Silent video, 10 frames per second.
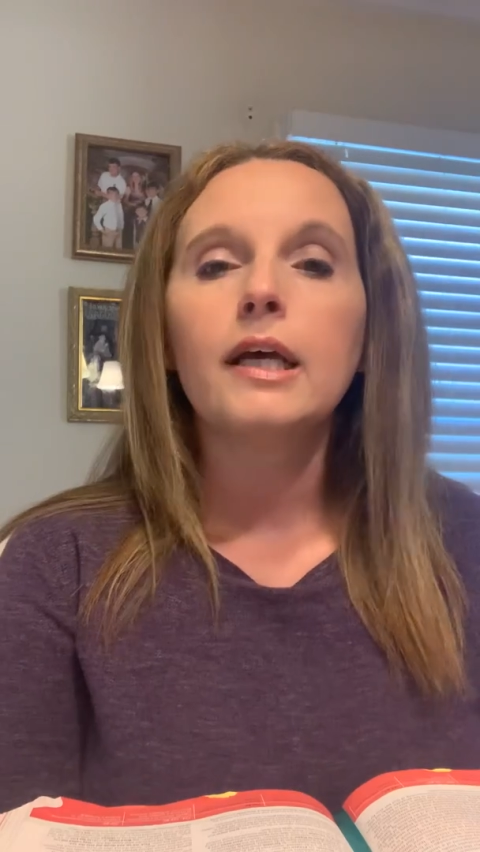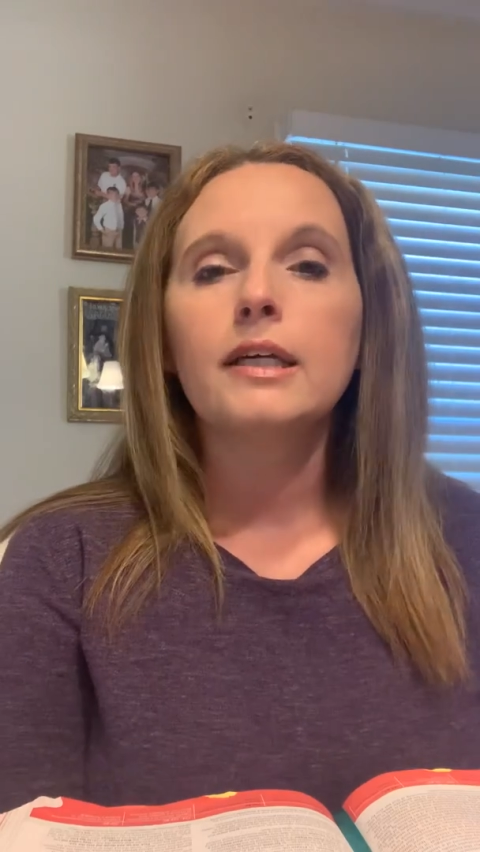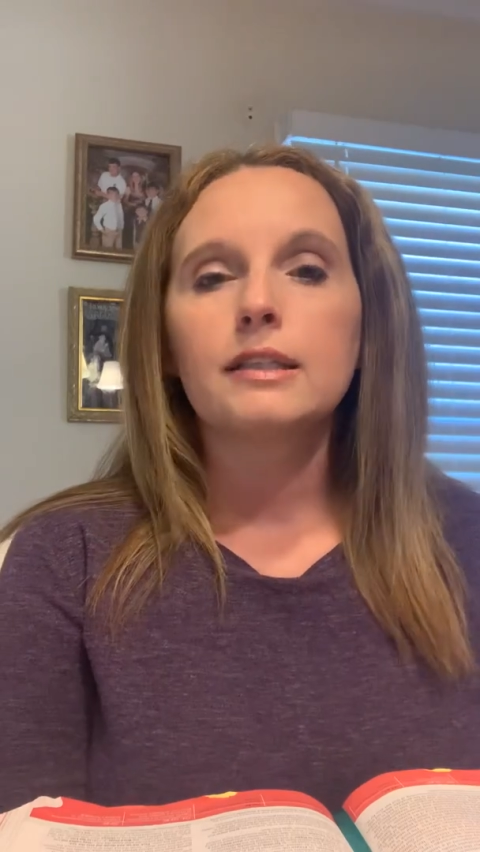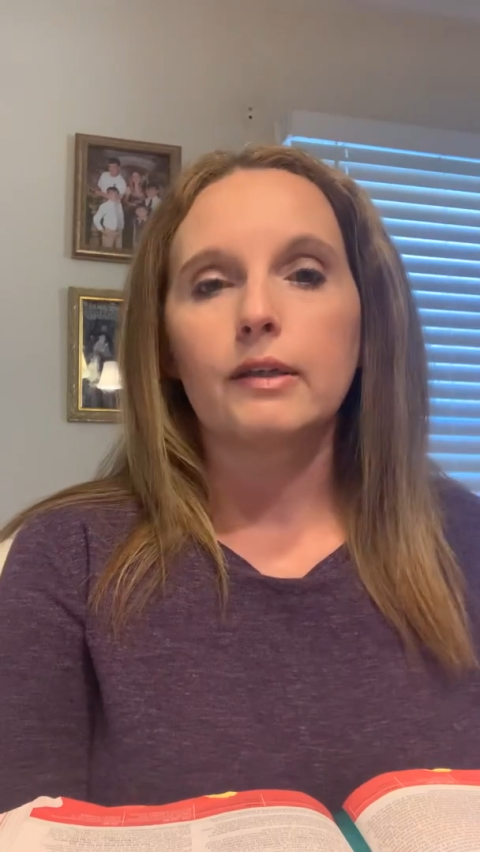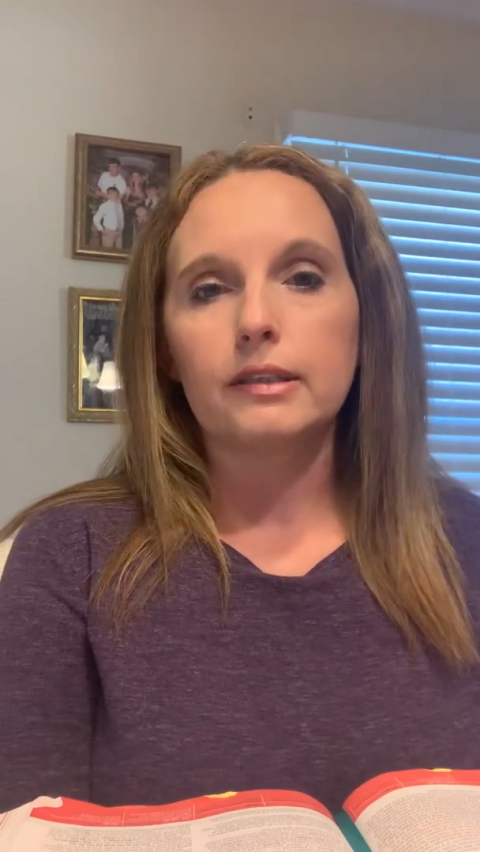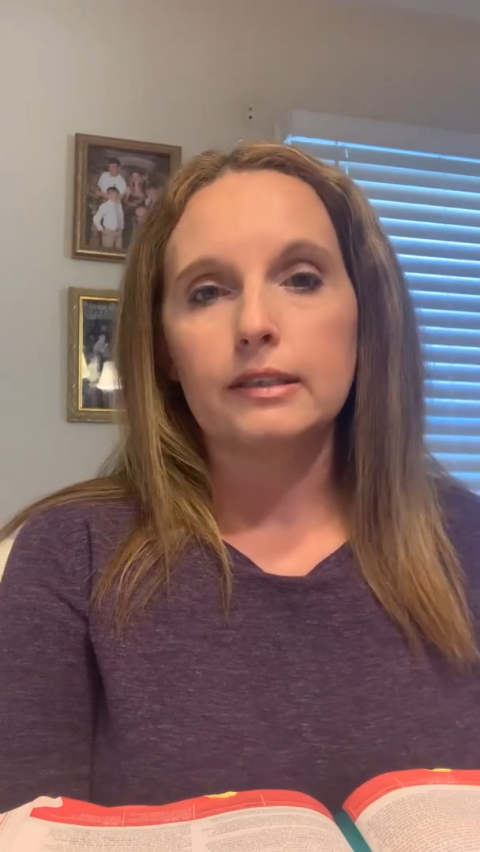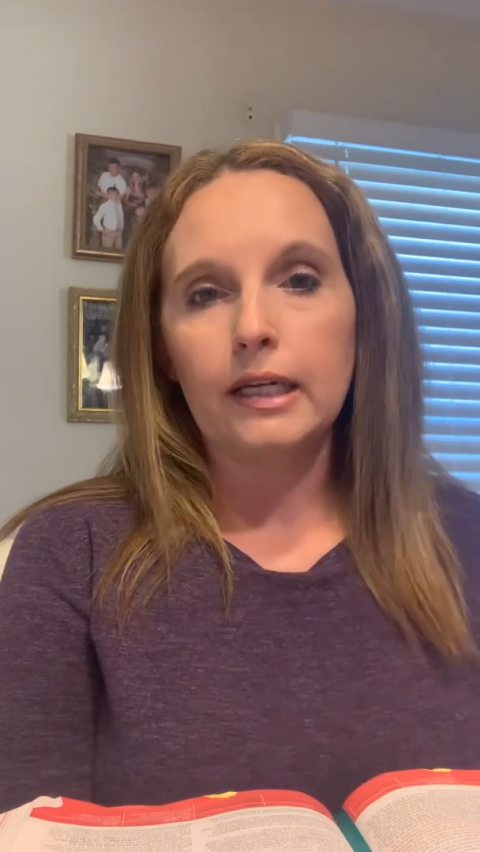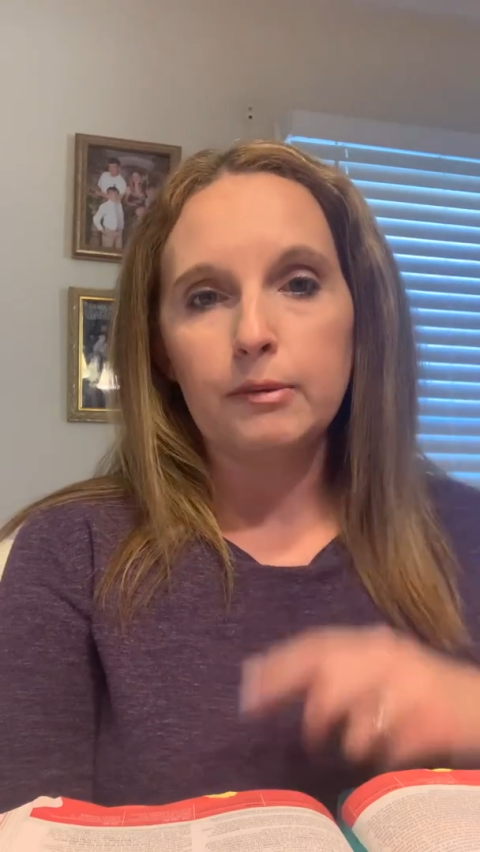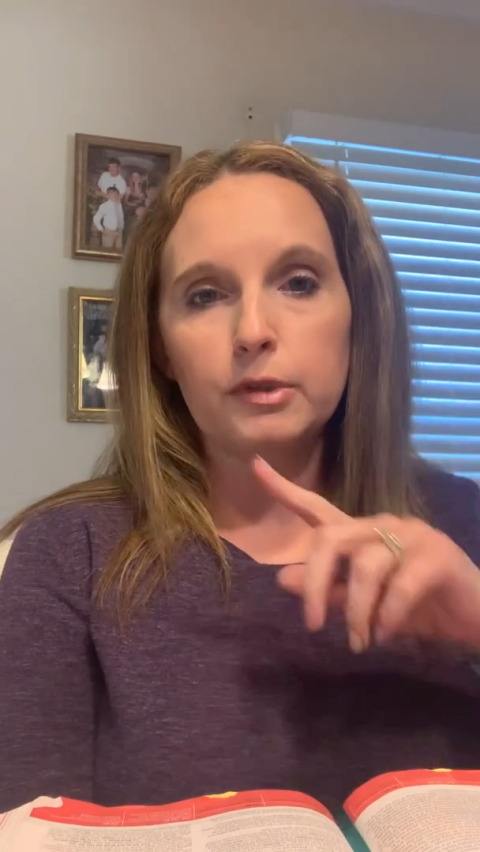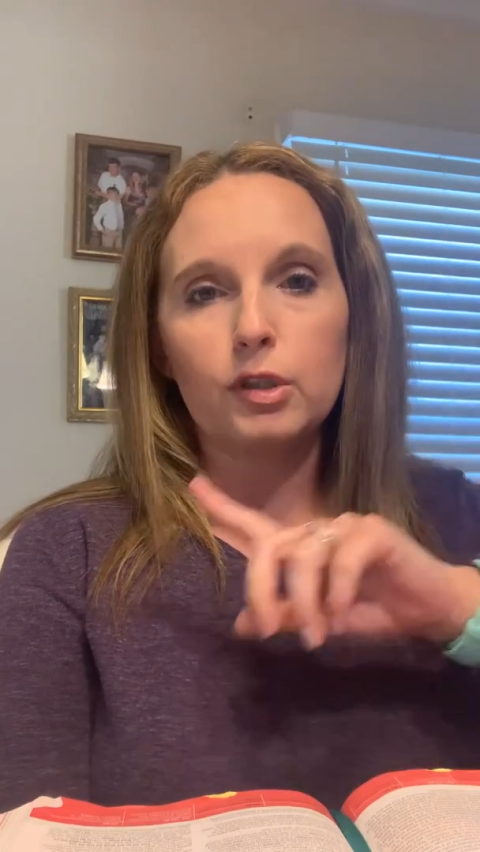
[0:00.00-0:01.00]
So at the
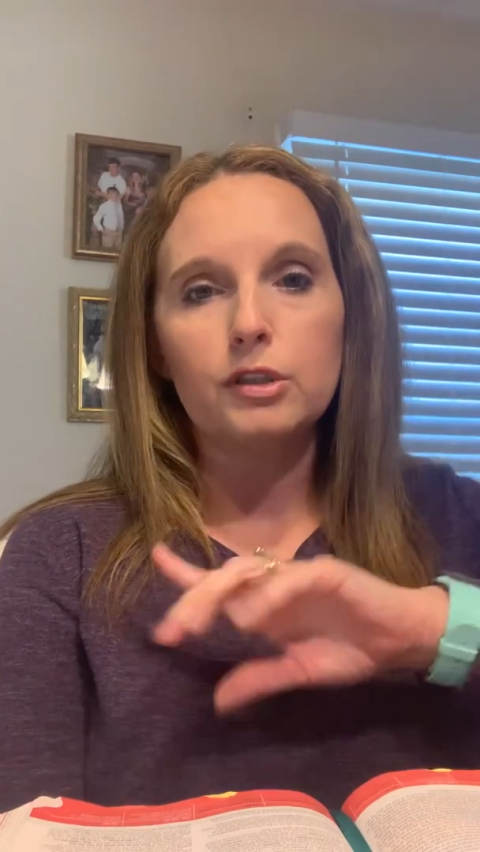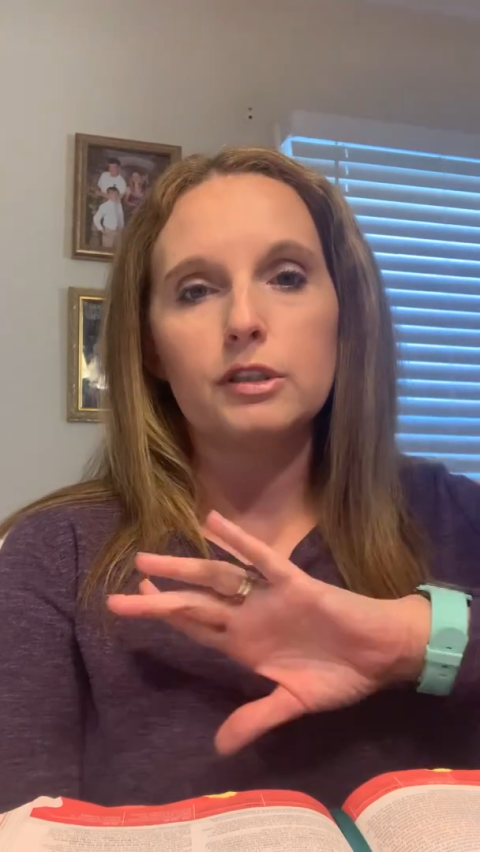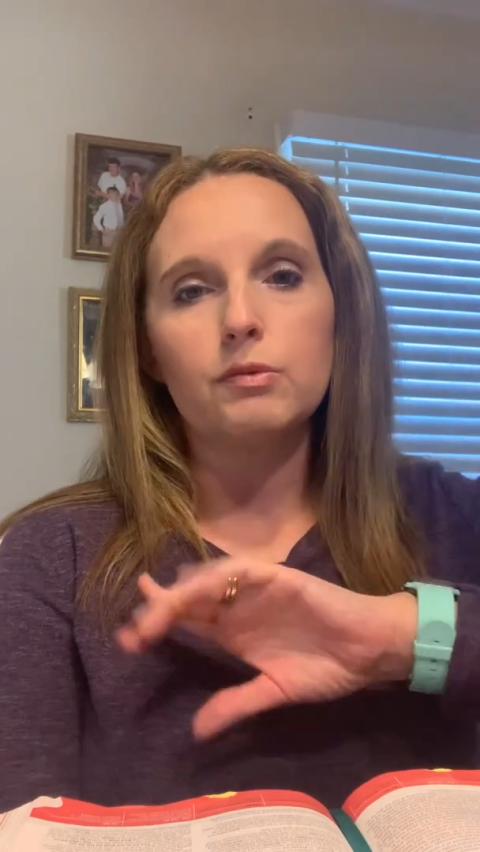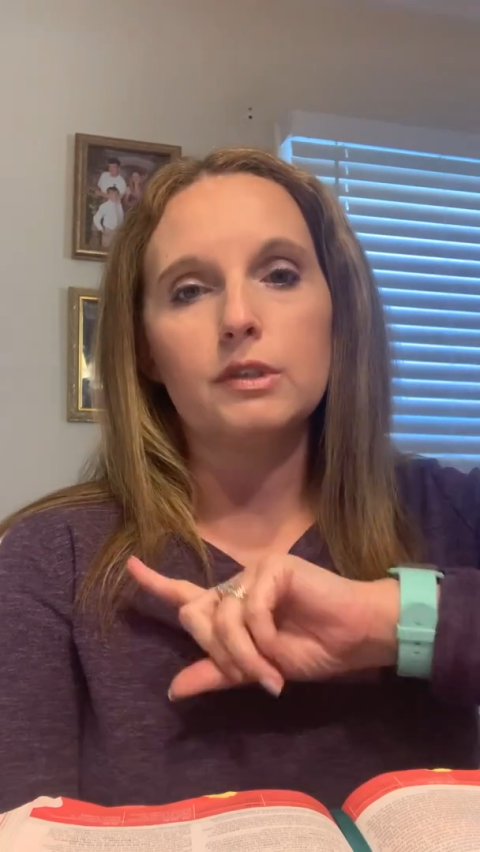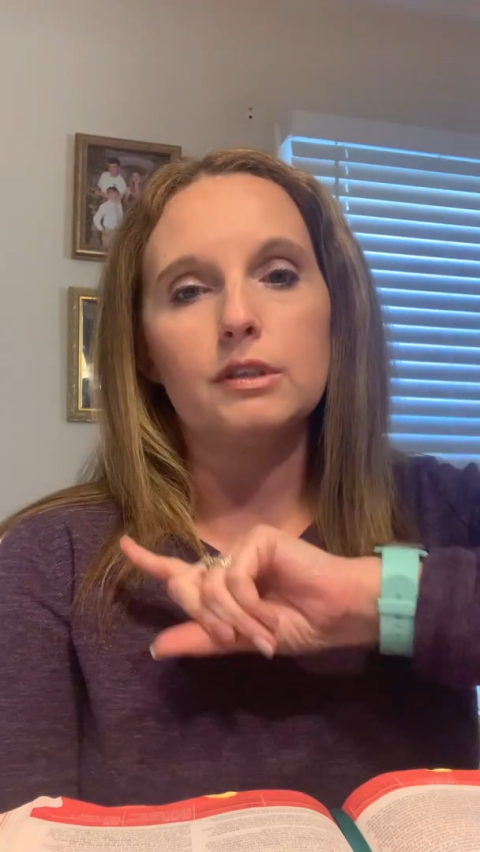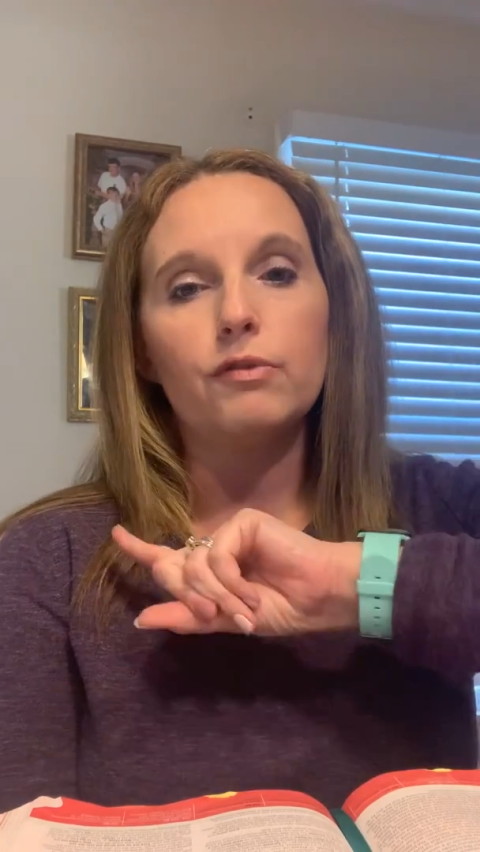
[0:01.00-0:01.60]
time, Tarshish was the